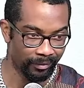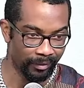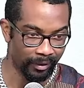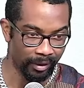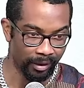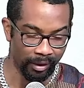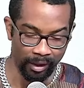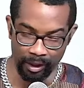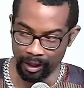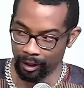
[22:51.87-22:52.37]

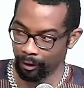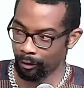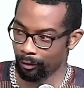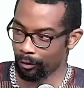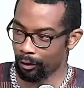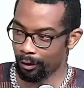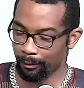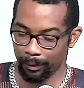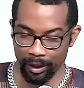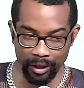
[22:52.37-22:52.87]
Yeah, you call
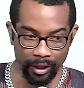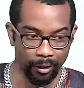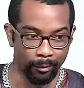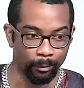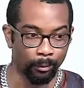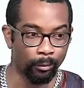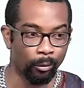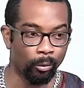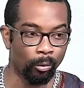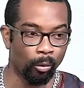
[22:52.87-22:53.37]
my name.
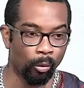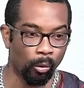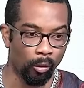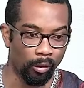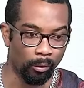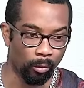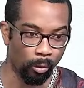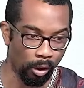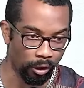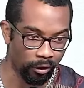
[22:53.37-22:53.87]

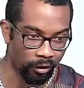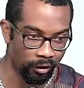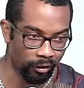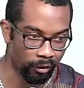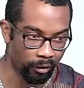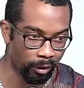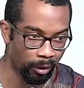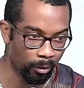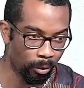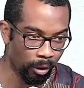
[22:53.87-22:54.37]
What do you
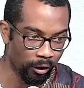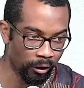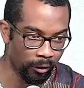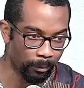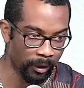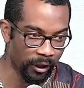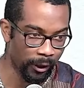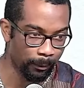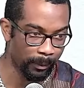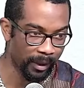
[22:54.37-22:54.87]
want? Be,
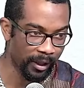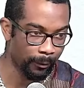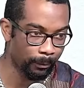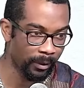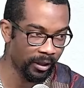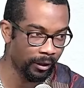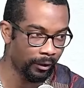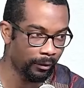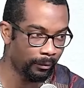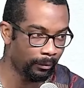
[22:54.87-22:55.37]
spec-
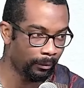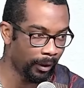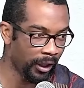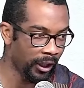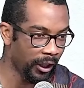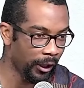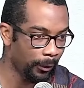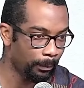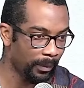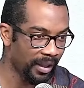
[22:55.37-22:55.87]
be
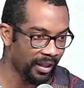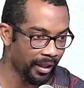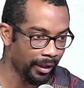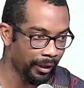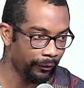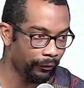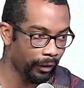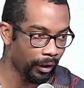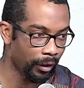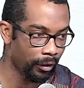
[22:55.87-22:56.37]

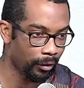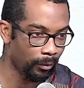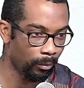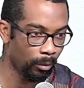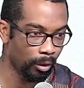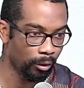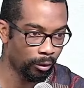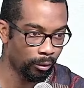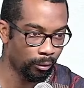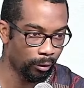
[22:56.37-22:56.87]
specific. What do
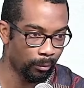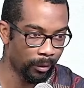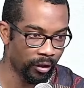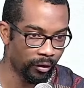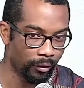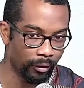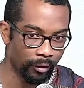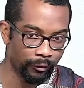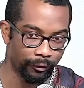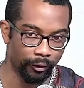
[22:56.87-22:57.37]
you want me to do
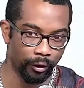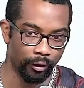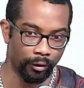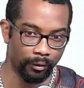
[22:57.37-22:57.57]
for you?